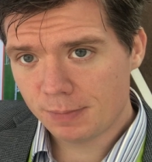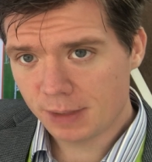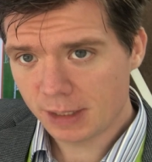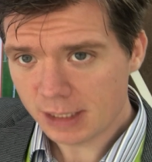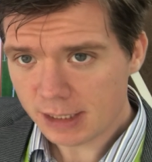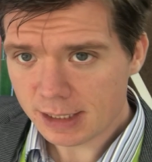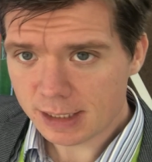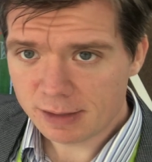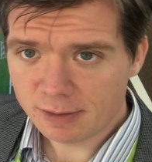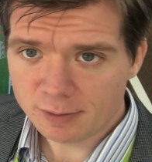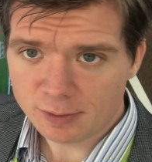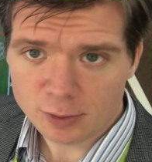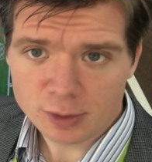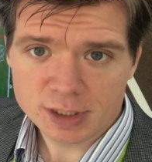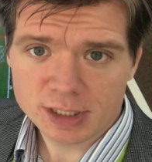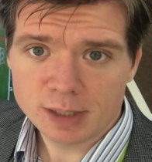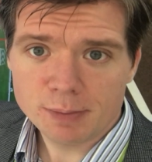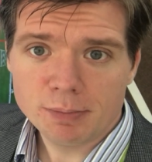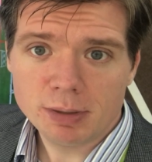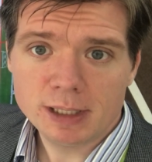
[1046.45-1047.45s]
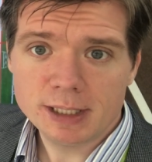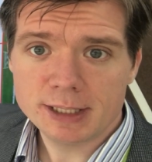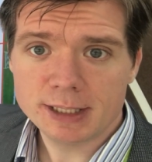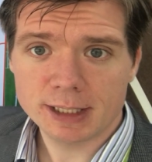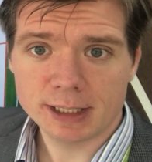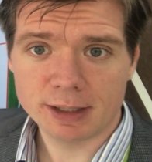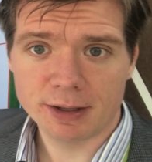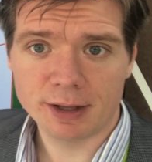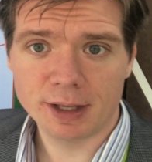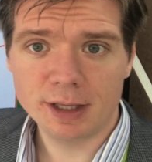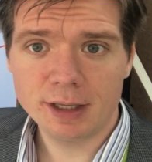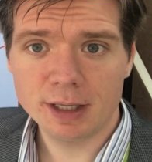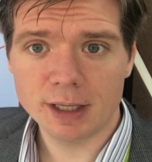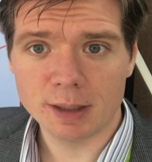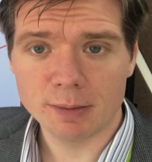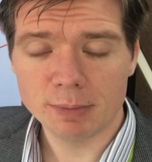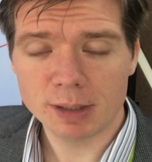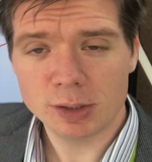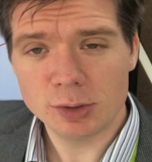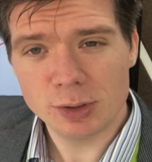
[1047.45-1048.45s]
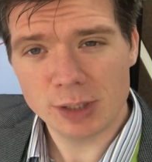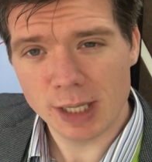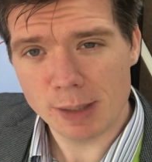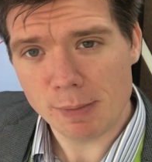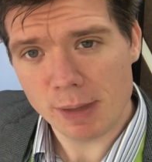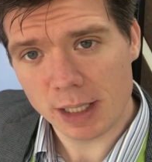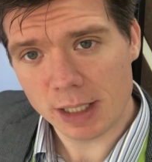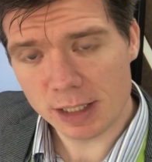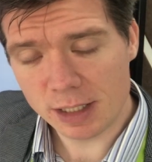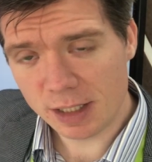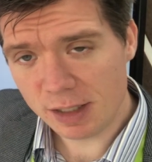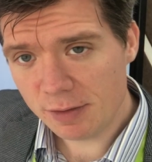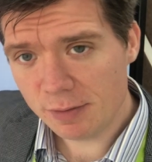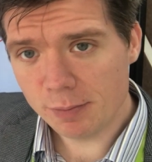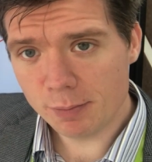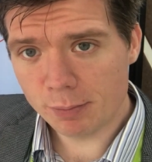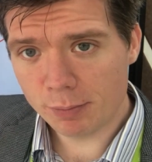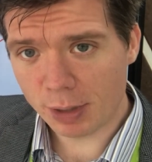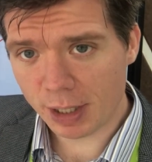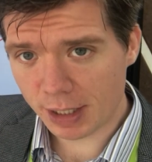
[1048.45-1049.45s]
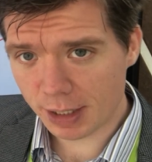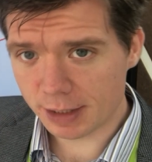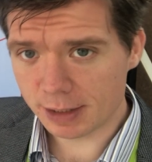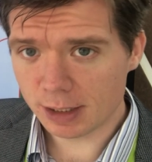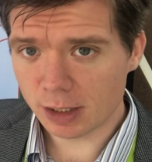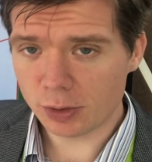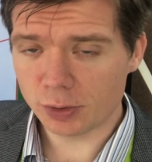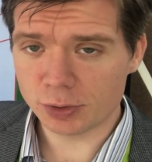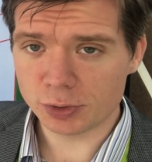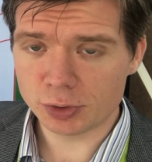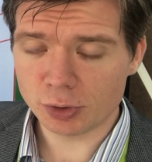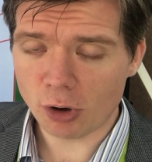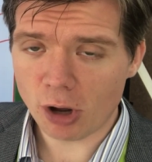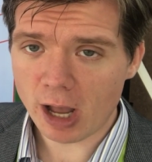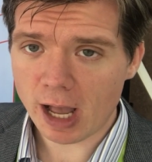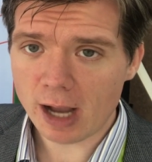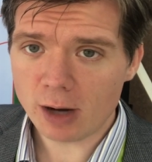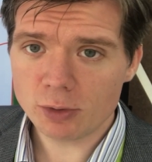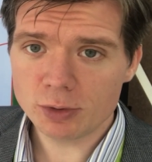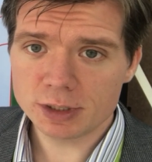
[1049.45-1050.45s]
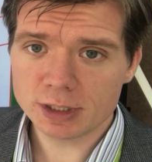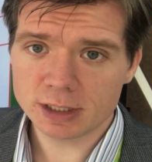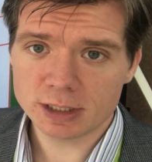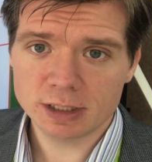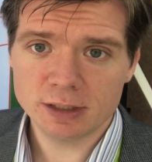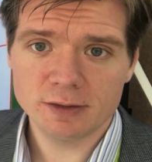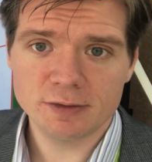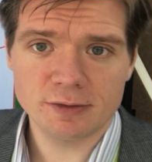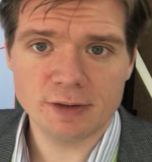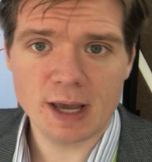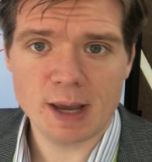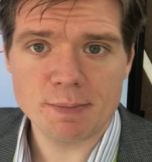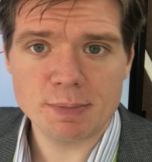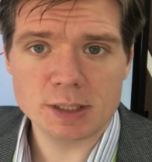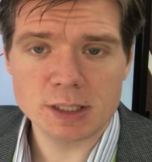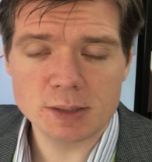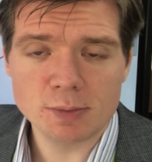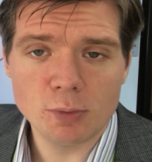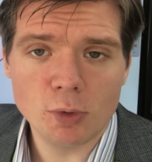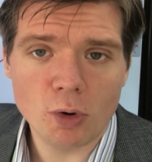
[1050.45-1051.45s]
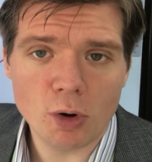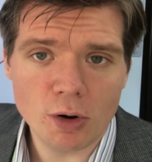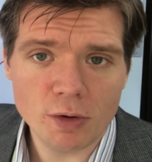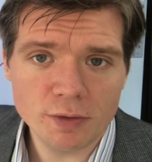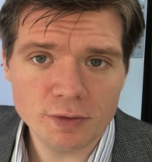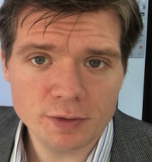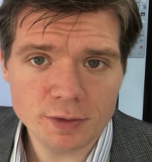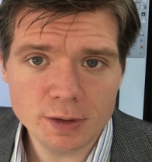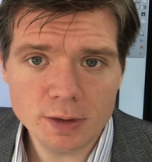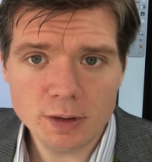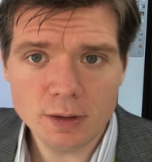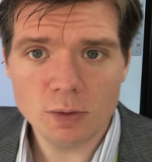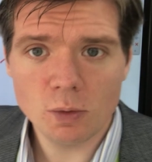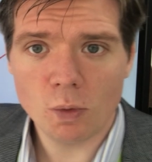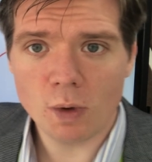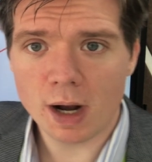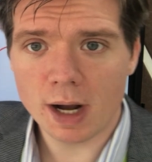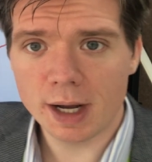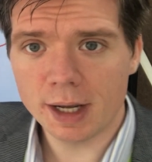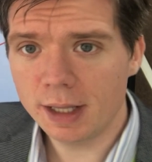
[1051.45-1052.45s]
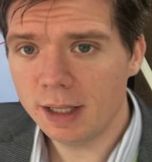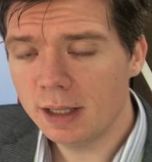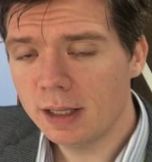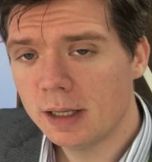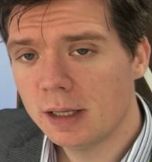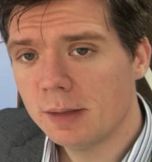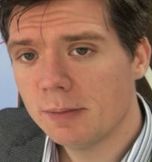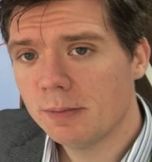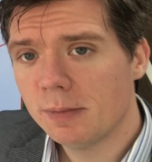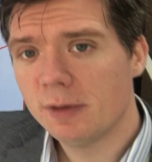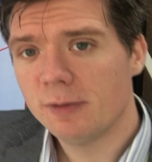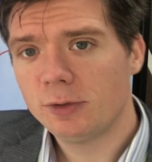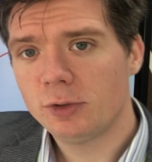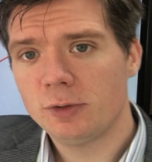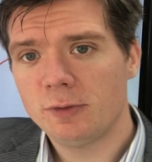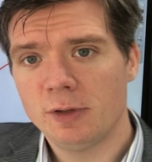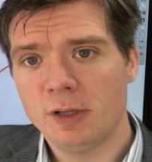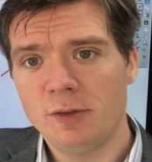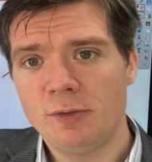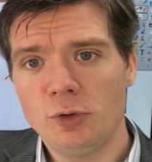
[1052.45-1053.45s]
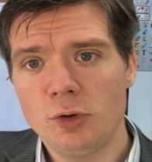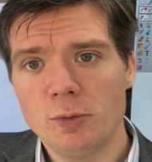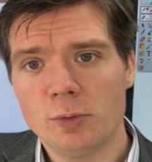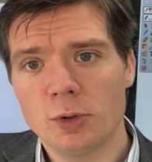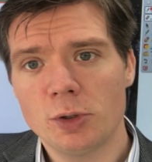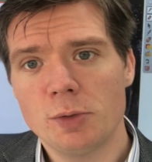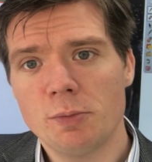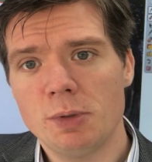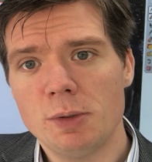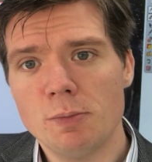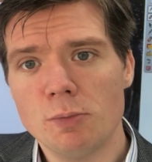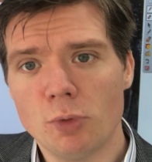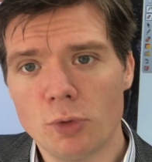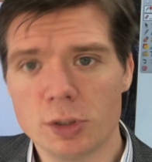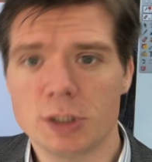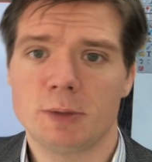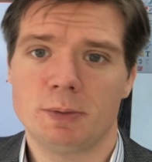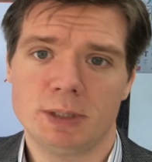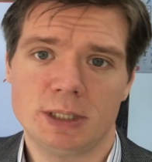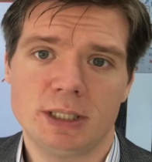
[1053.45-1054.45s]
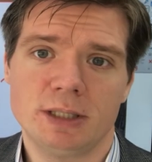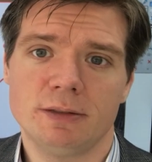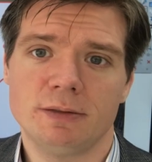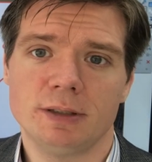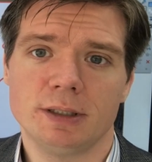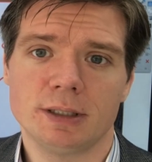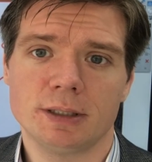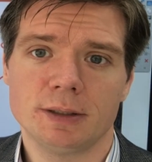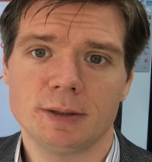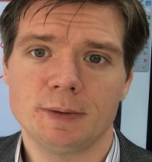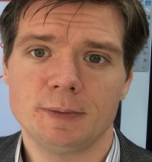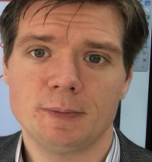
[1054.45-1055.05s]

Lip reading: This is a very simplistic thinking, but you can make it even break it down. So accusative happens more often. Why? If you want to be more specific.